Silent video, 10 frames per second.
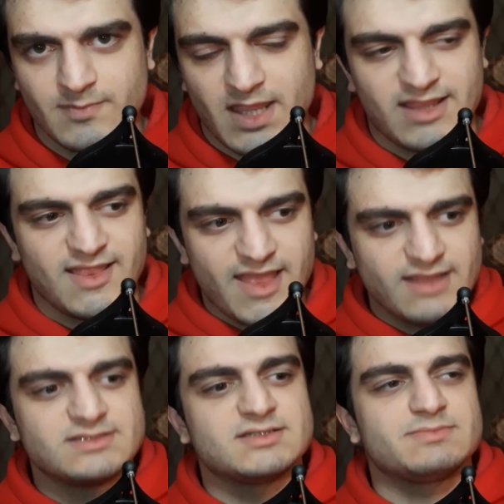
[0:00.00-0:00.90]
and
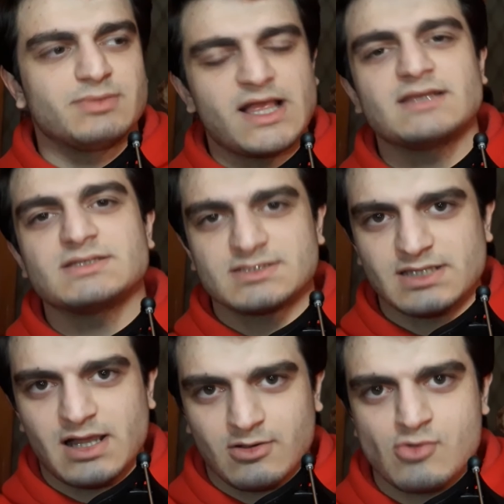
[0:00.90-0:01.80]
that place is
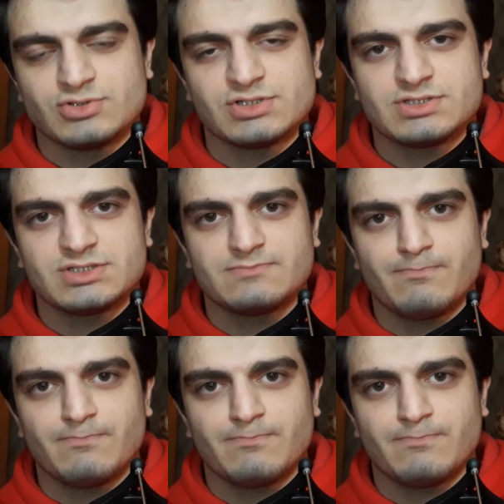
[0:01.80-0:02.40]
unconscious.